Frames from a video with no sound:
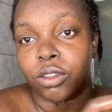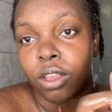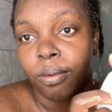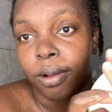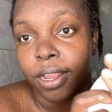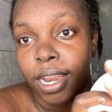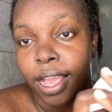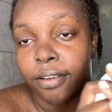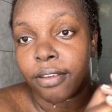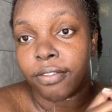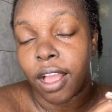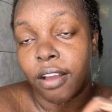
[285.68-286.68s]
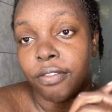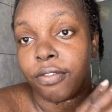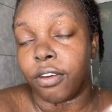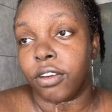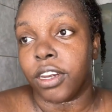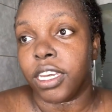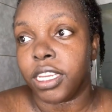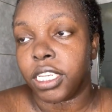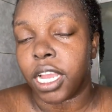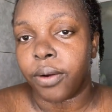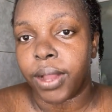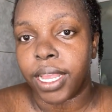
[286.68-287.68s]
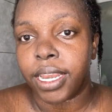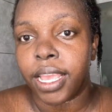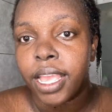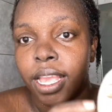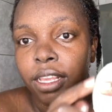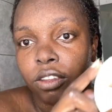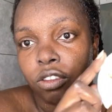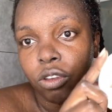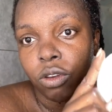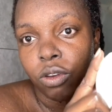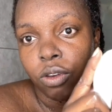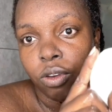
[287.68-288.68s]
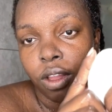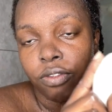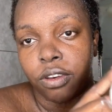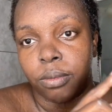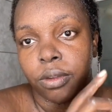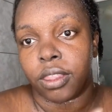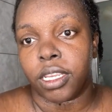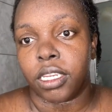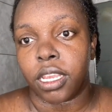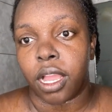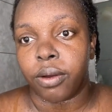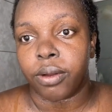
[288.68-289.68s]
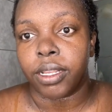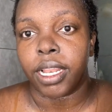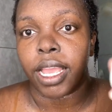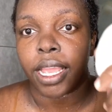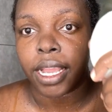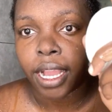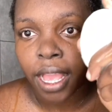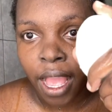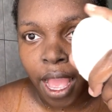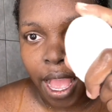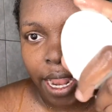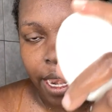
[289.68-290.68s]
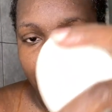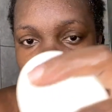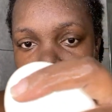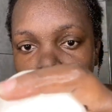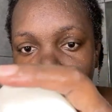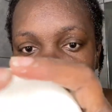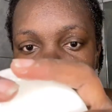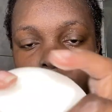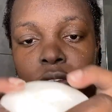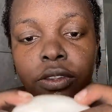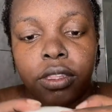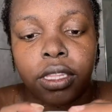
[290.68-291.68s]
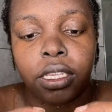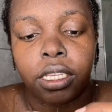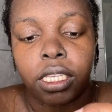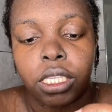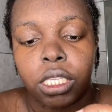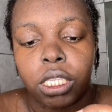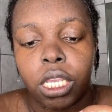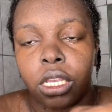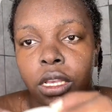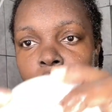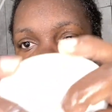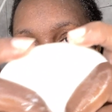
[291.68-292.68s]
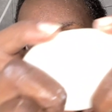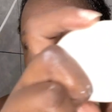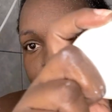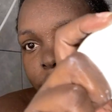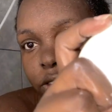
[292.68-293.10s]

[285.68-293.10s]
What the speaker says: So I've already showered, so I've removed the shower. Like, now I'm gonna use this bar